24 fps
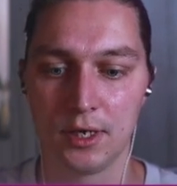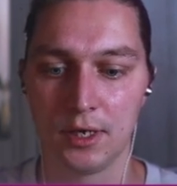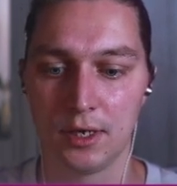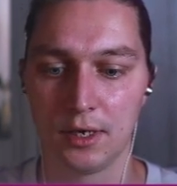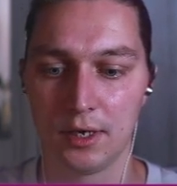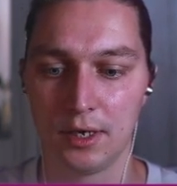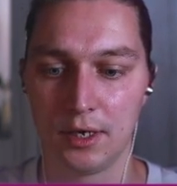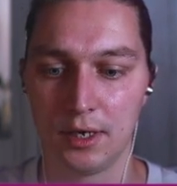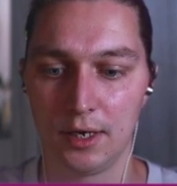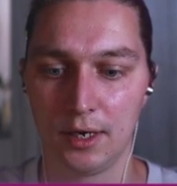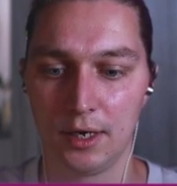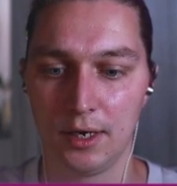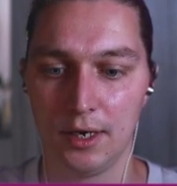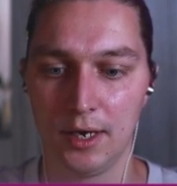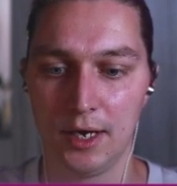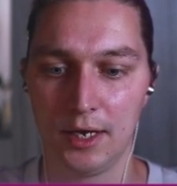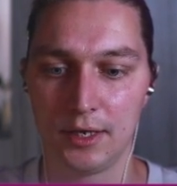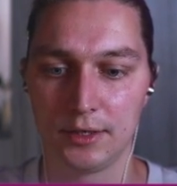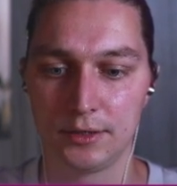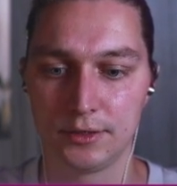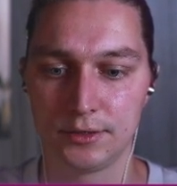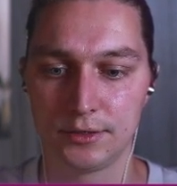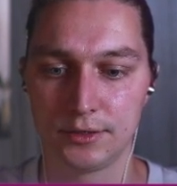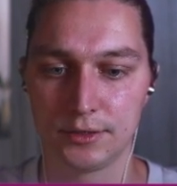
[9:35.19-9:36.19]

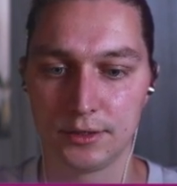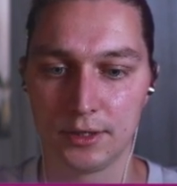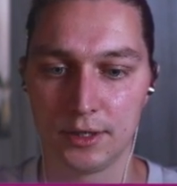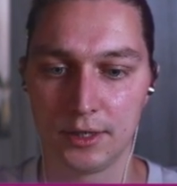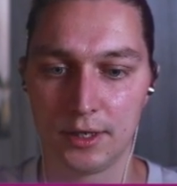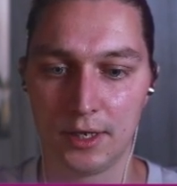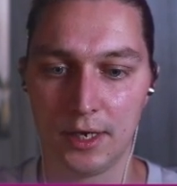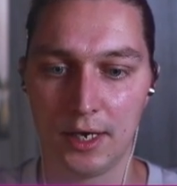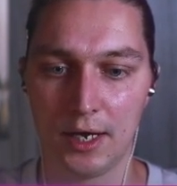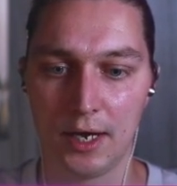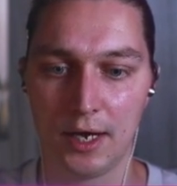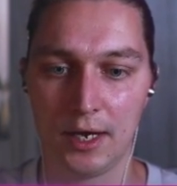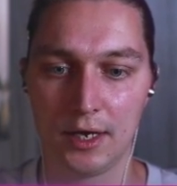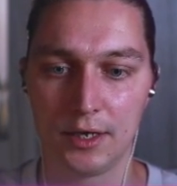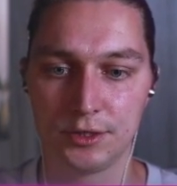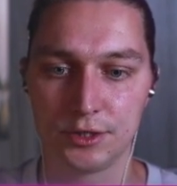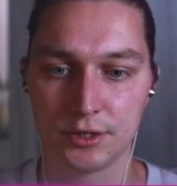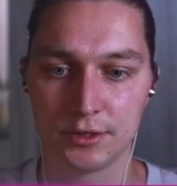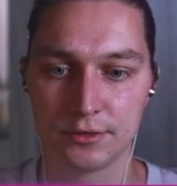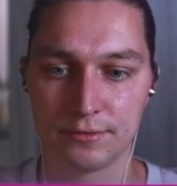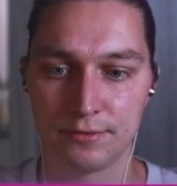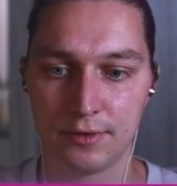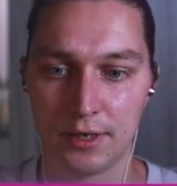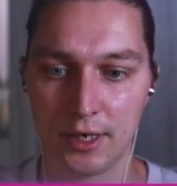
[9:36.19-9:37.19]
And I
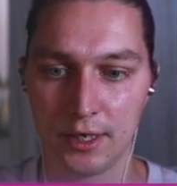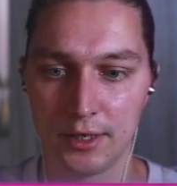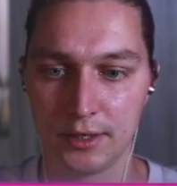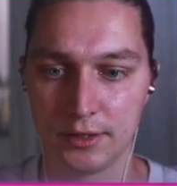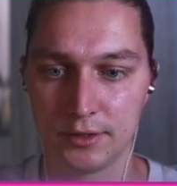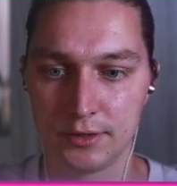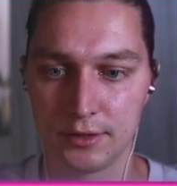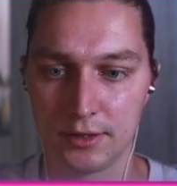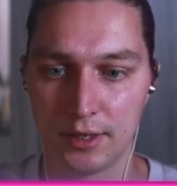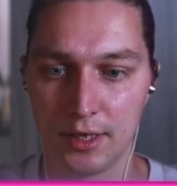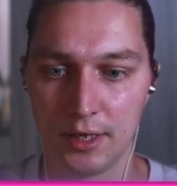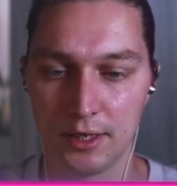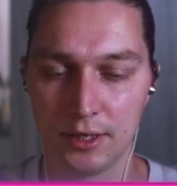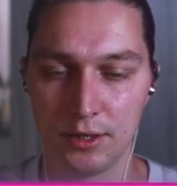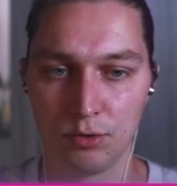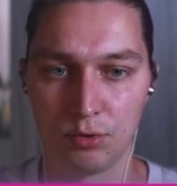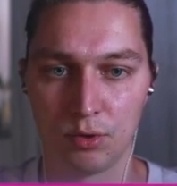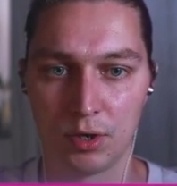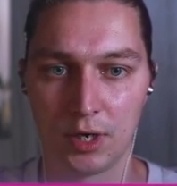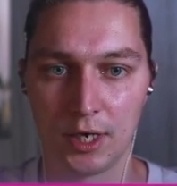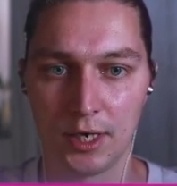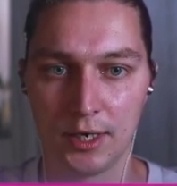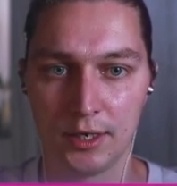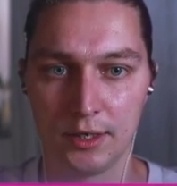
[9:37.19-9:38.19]
just find the
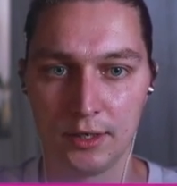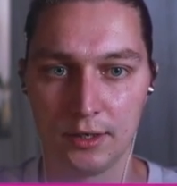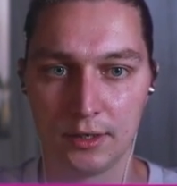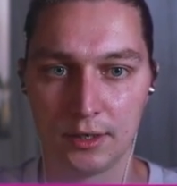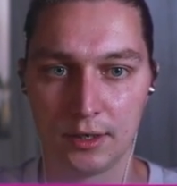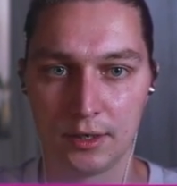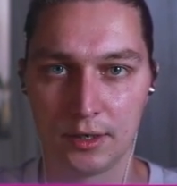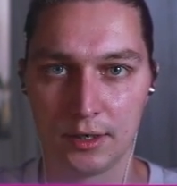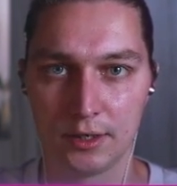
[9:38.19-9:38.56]
UI,